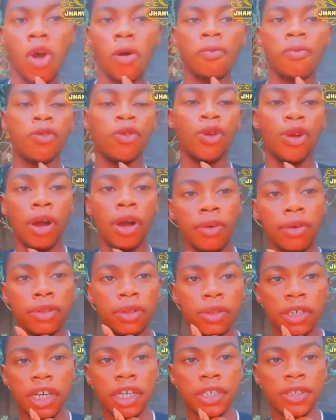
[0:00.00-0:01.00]
Hopefully we're
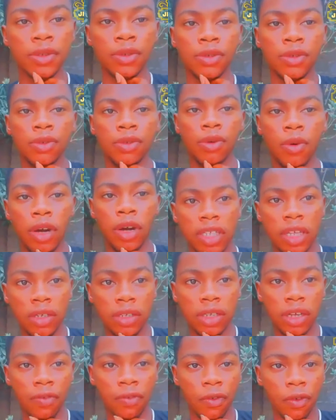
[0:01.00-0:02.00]
going to get to
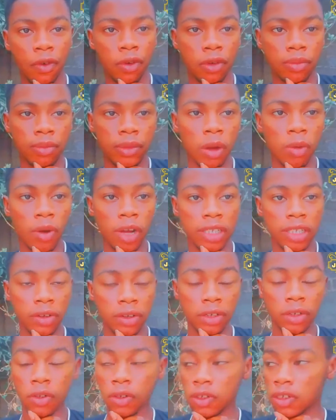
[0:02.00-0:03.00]

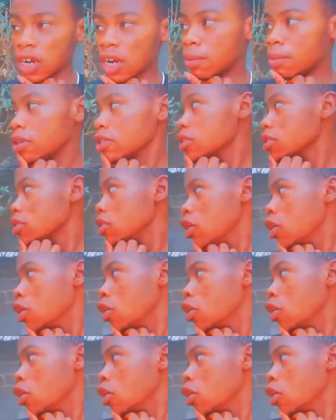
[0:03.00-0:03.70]
1,000 subscribers.